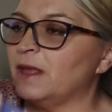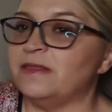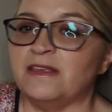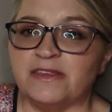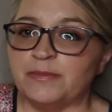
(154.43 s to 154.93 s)

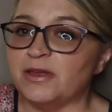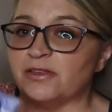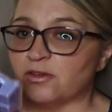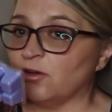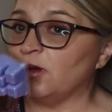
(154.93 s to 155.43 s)
And this
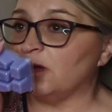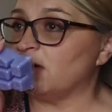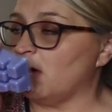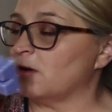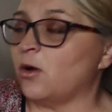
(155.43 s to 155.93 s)
smells good
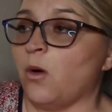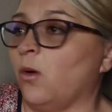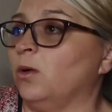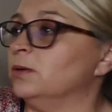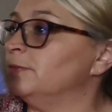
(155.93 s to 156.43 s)
on
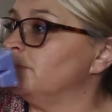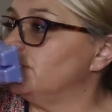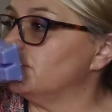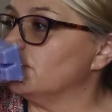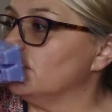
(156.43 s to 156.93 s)
cold
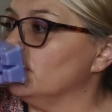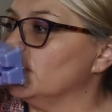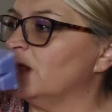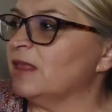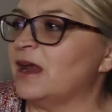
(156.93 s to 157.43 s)

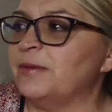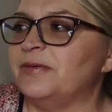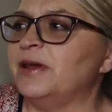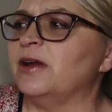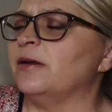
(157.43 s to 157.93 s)
a lot
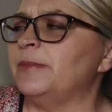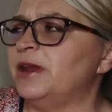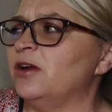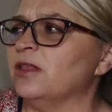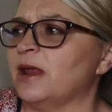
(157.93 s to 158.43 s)
of here, I've
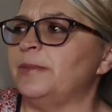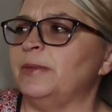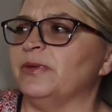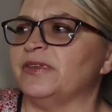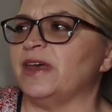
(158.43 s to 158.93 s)
been hearing a lot of
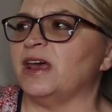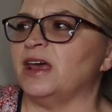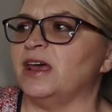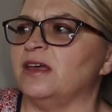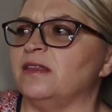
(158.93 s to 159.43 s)
people
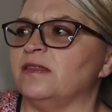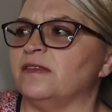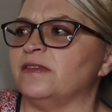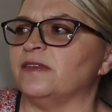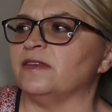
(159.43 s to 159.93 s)
say
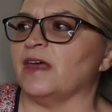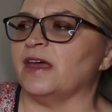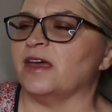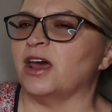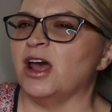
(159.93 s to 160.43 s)
this is
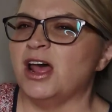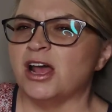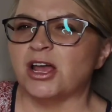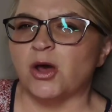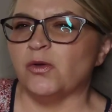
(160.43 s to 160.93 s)
like
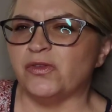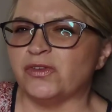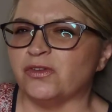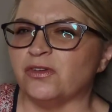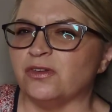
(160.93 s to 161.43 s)

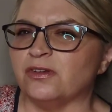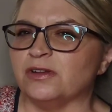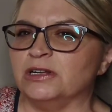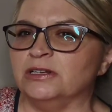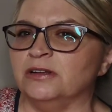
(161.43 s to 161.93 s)

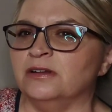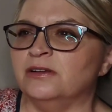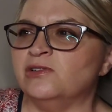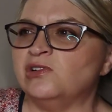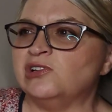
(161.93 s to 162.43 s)
coastal,
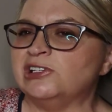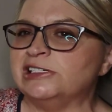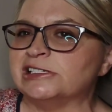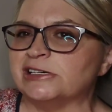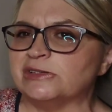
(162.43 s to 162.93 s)

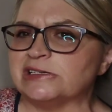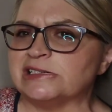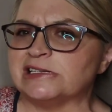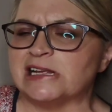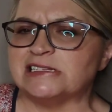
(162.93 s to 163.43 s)

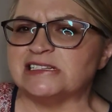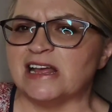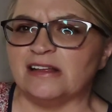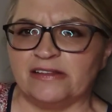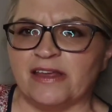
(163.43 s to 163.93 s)
coastal
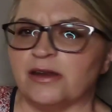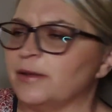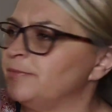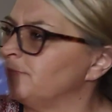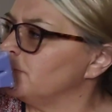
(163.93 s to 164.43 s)
sunset. Is that
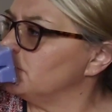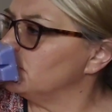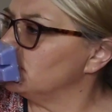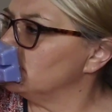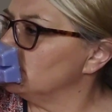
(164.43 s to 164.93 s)
it?
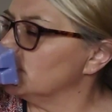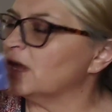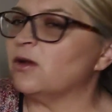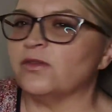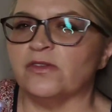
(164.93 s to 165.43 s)

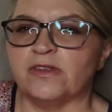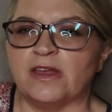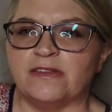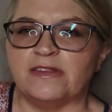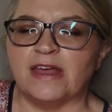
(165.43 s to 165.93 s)
Coastal
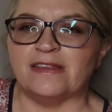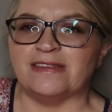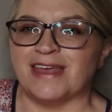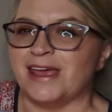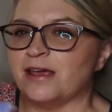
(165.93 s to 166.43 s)

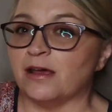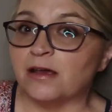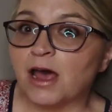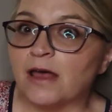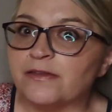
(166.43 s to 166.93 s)
sunset's like
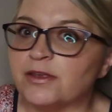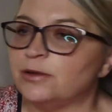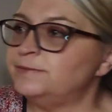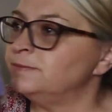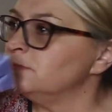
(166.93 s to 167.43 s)

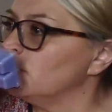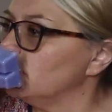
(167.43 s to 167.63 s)
cousin.